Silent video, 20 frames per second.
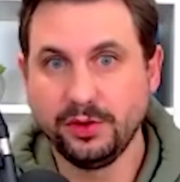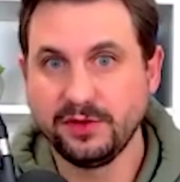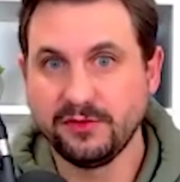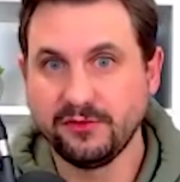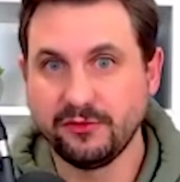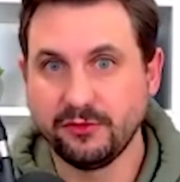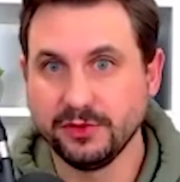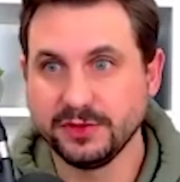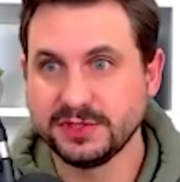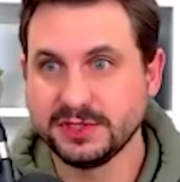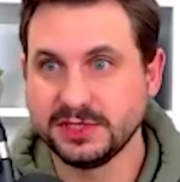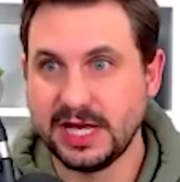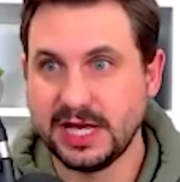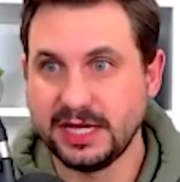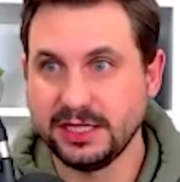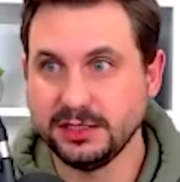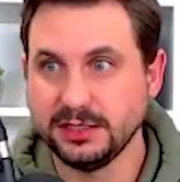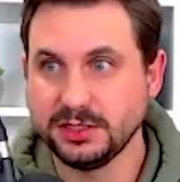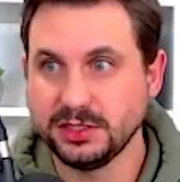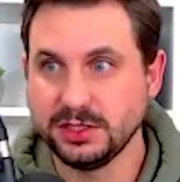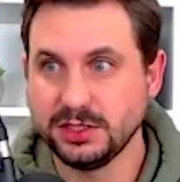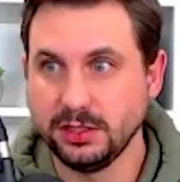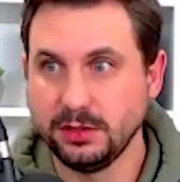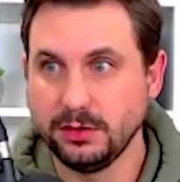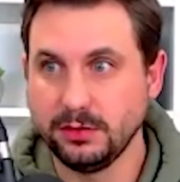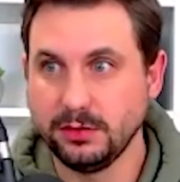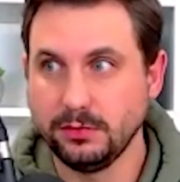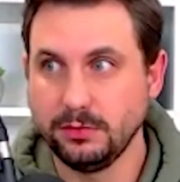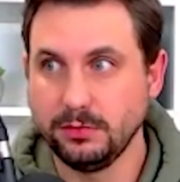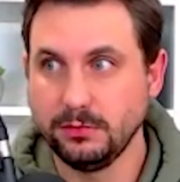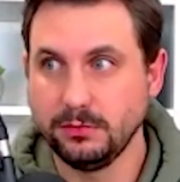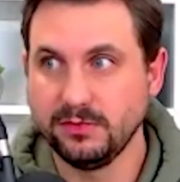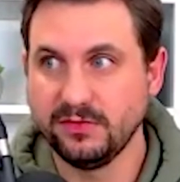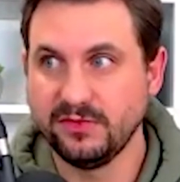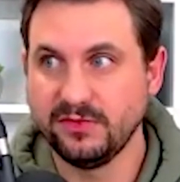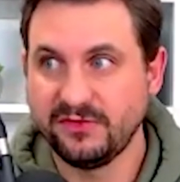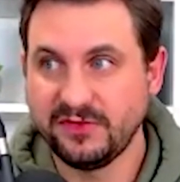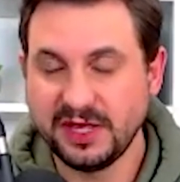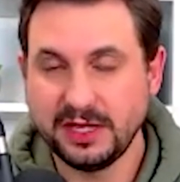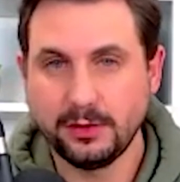for us then to
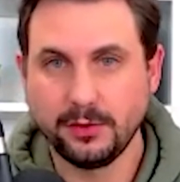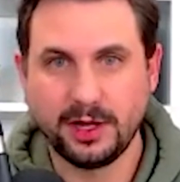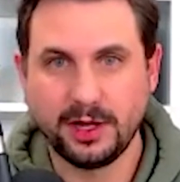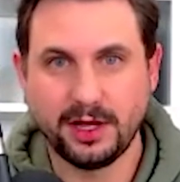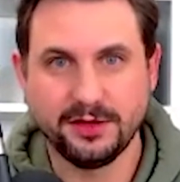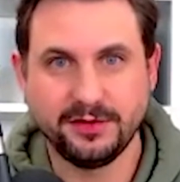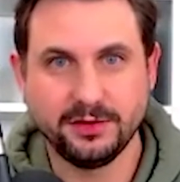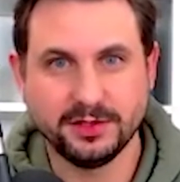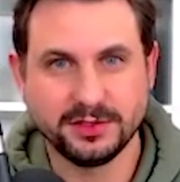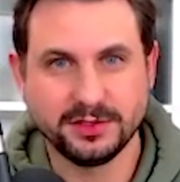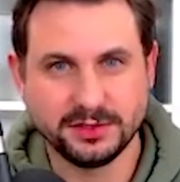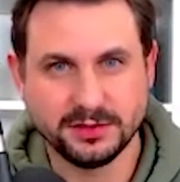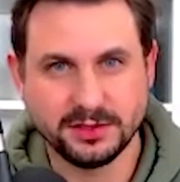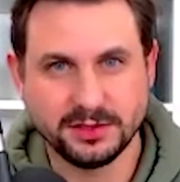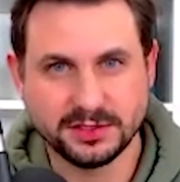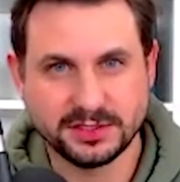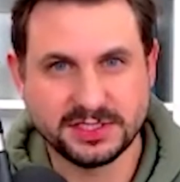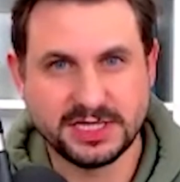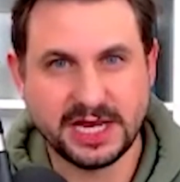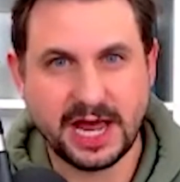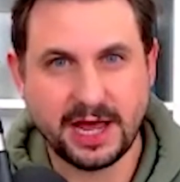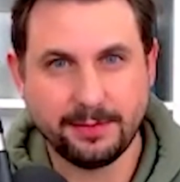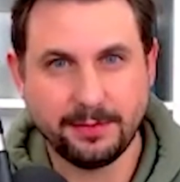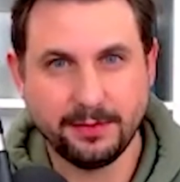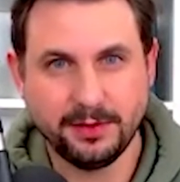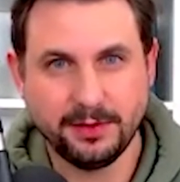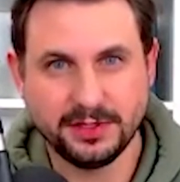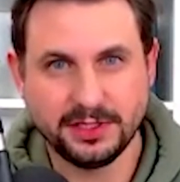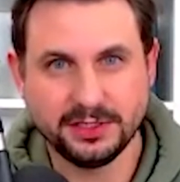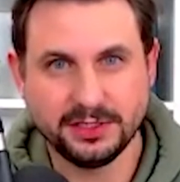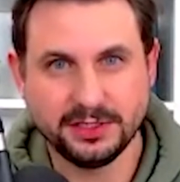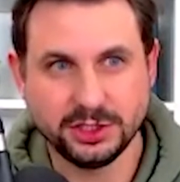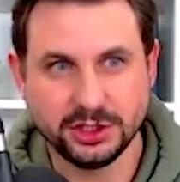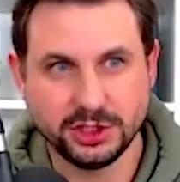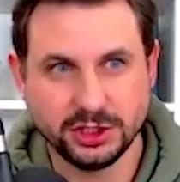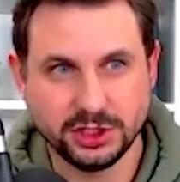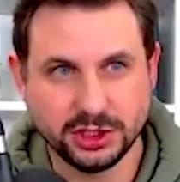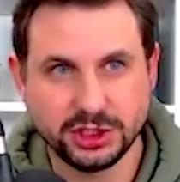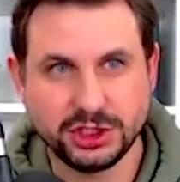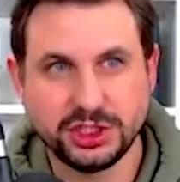feel like
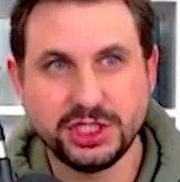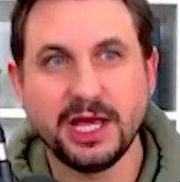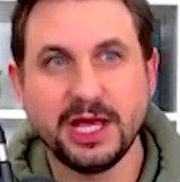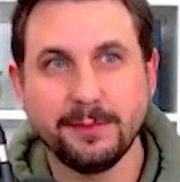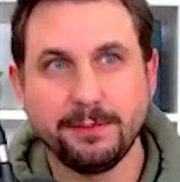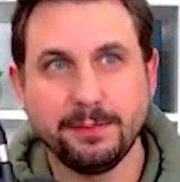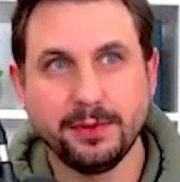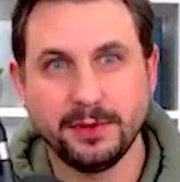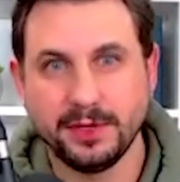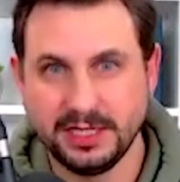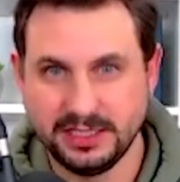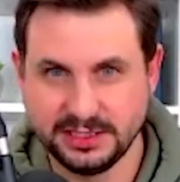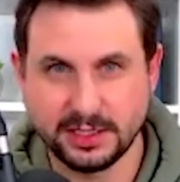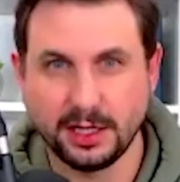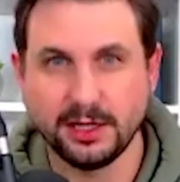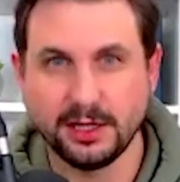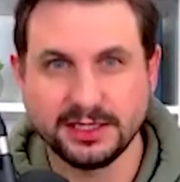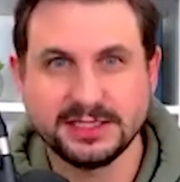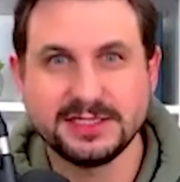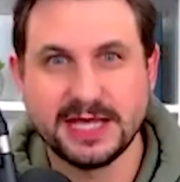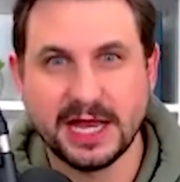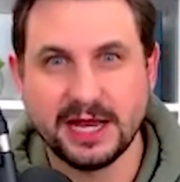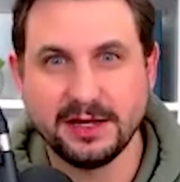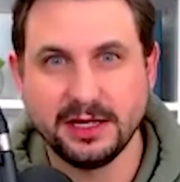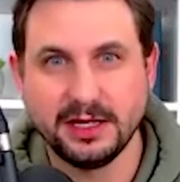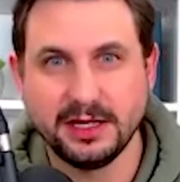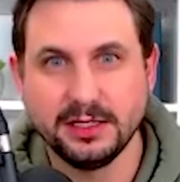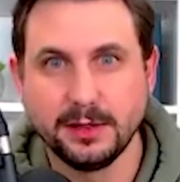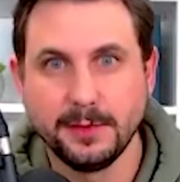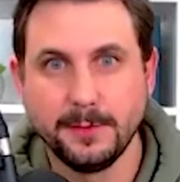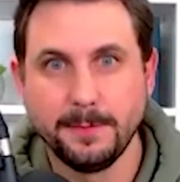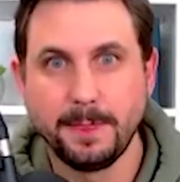the ship is like steadied,